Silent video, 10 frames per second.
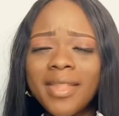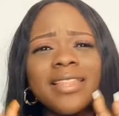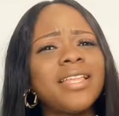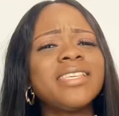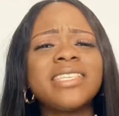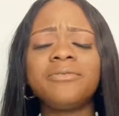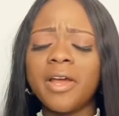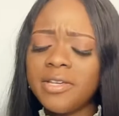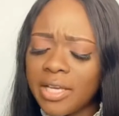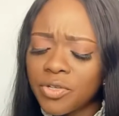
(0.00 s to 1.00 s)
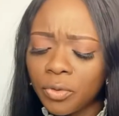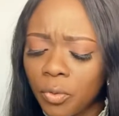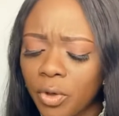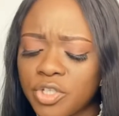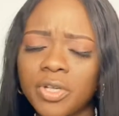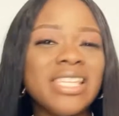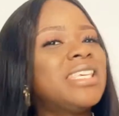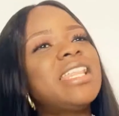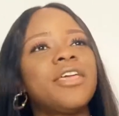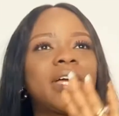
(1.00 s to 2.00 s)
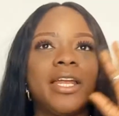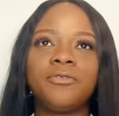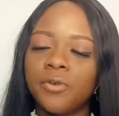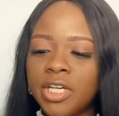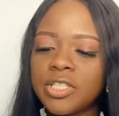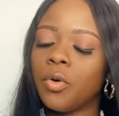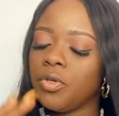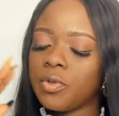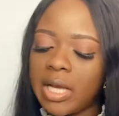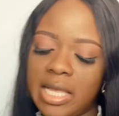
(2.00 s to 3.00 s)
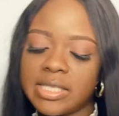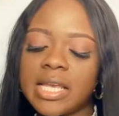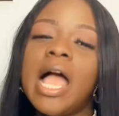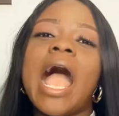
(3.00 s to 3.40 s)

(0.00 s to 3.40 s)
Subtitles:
Now, this is a very yes or no question. Either you can afford it or you can't,